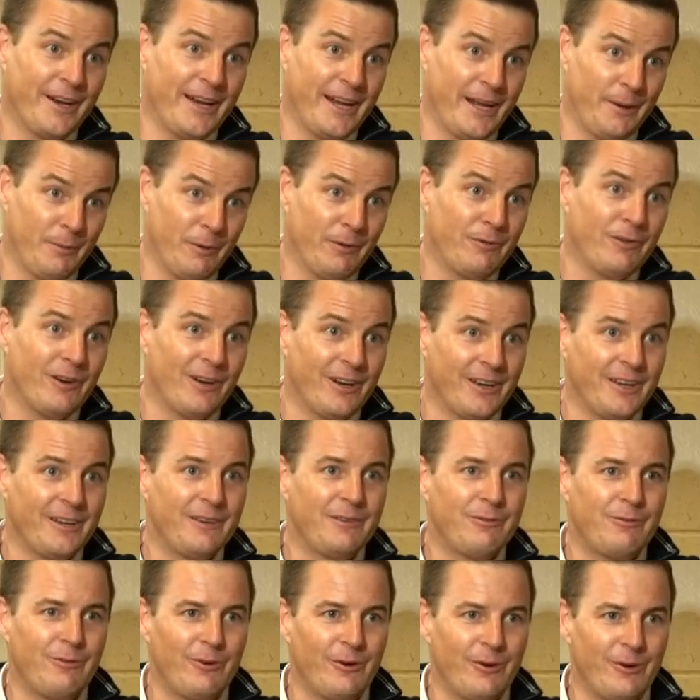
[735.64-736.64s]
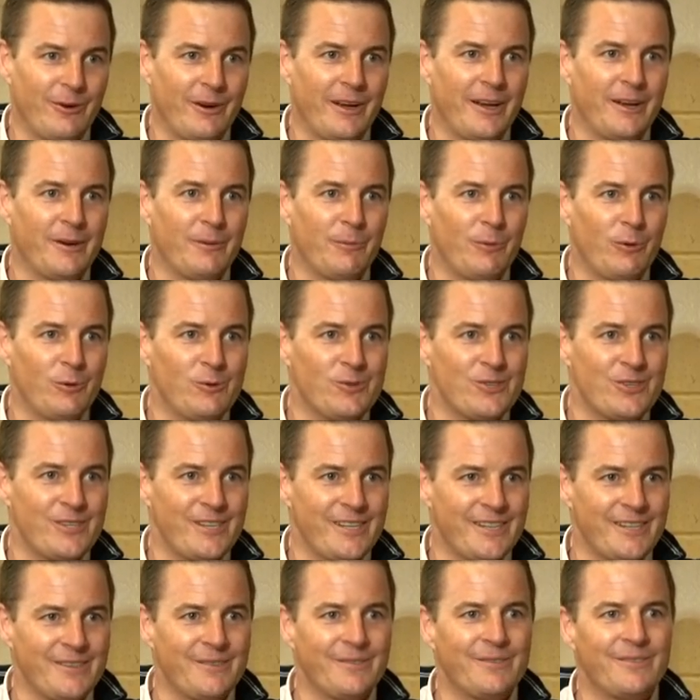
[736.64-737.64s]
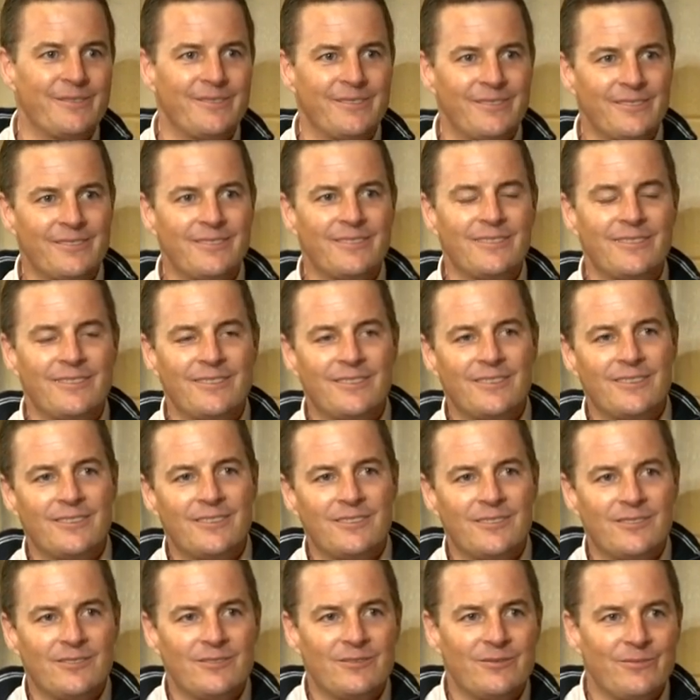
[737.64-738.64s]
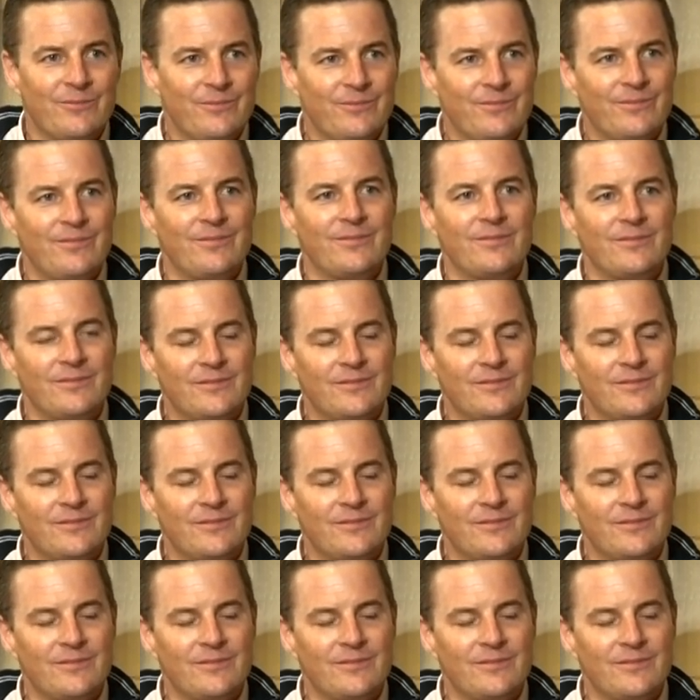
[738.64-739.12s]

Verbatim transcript: owner. name, if you like, yeah. for Enda Bulger, yeah. Yeah, he was an incredible horse,